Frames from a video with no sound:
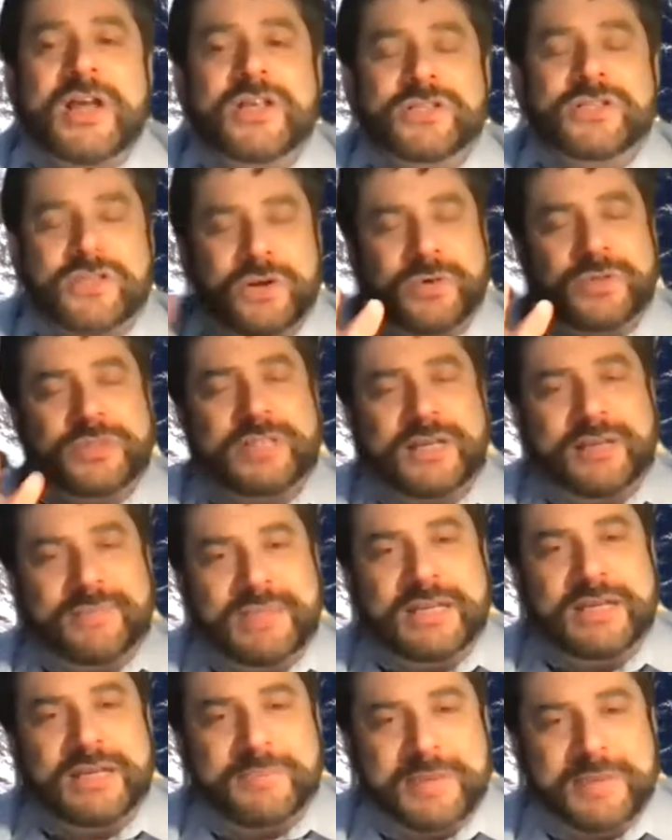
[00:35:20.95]
So it's
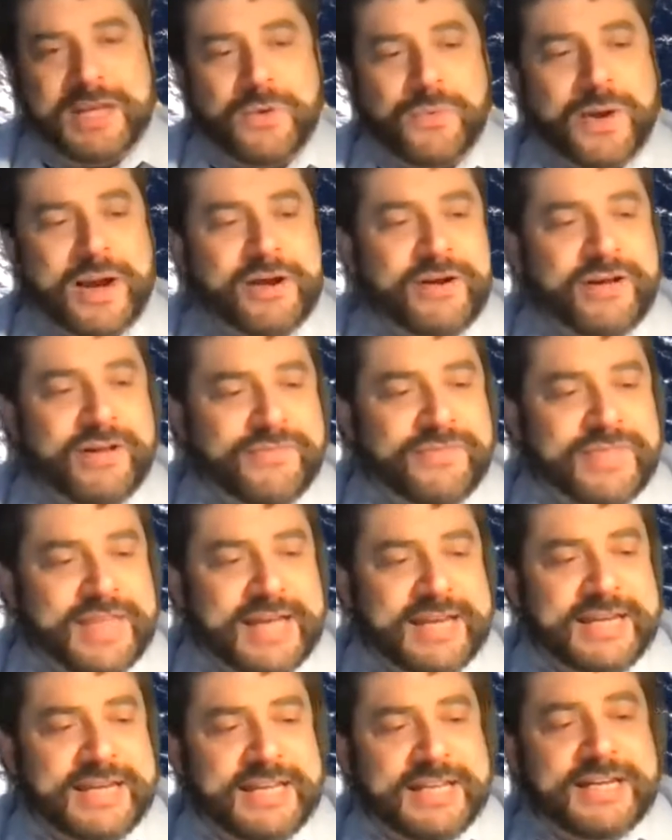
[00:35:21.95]
something to be aware of
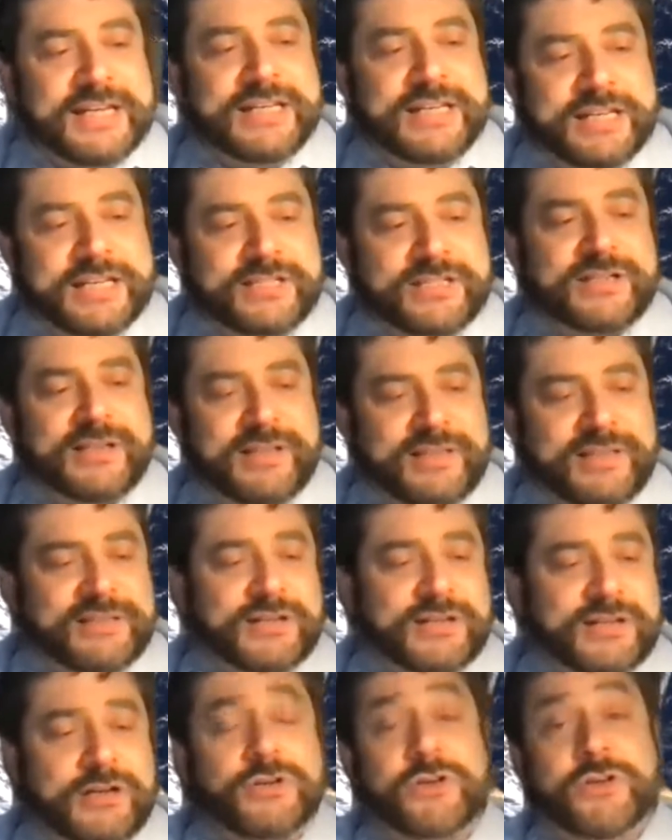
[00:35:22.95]
that in addition to the
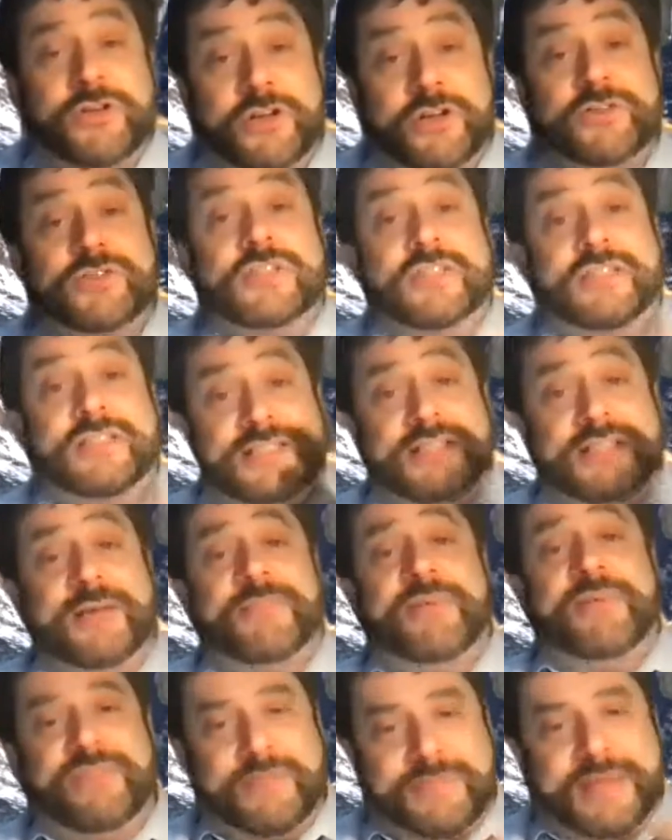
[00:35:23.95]
sarcoidosis,
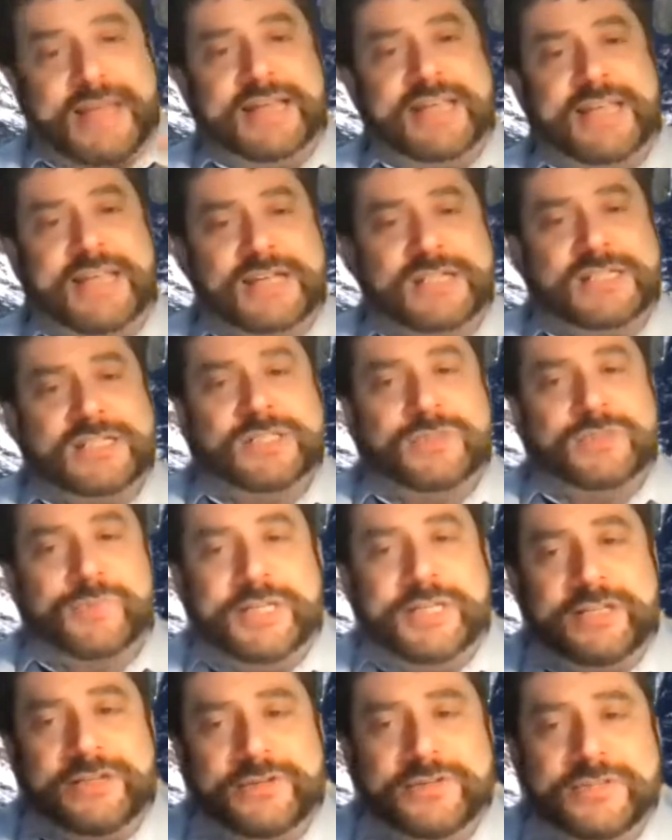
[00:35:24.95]
some of the medications
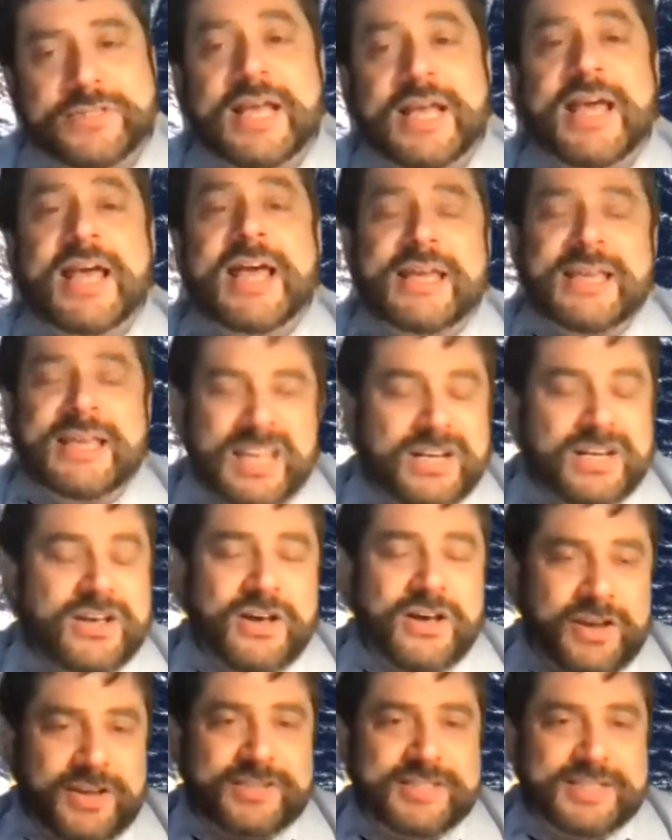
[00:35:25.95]
we use can
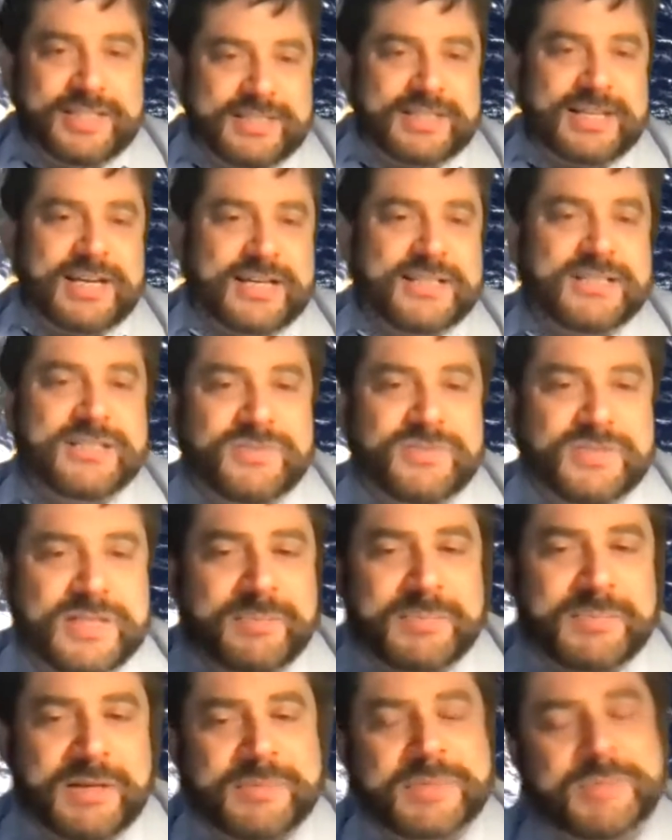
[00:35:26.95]
cause these kinds of
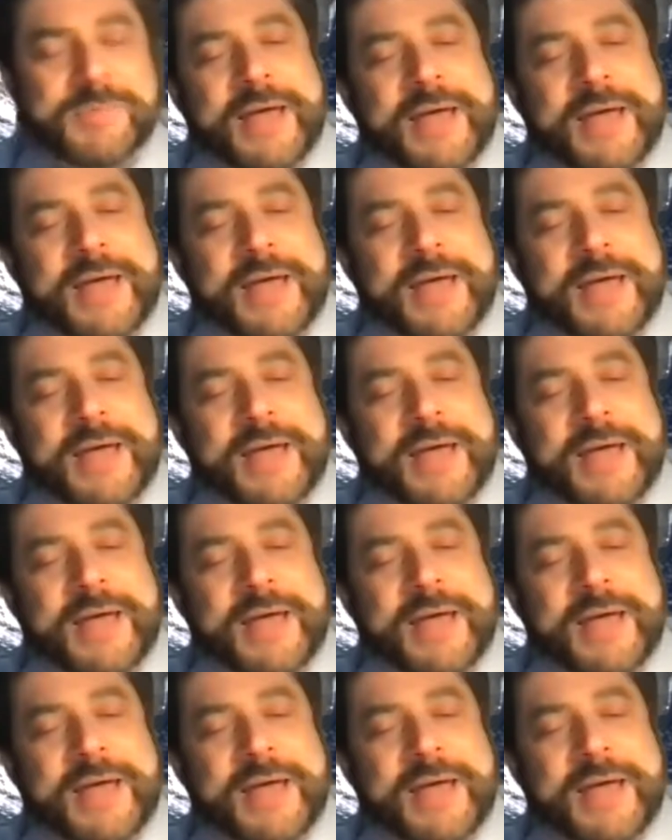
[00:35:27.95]
symptoms.